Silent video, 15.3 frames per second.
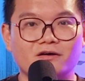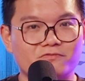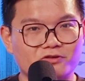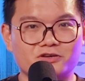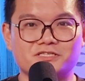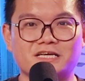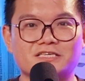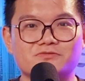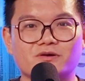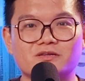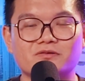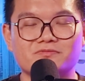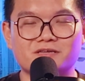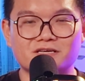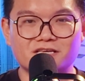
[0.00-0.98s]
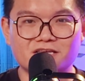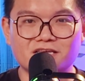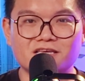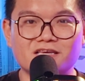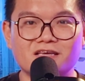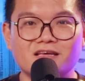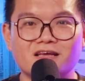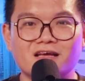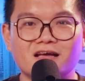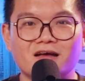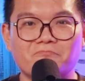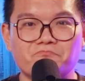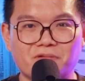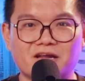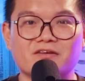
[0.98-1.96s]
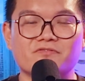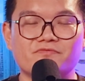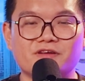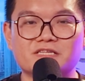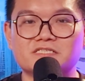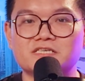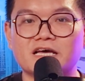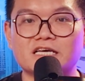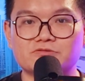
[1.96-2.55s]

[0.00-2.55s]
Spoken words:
Of course, that's one of the key benefits,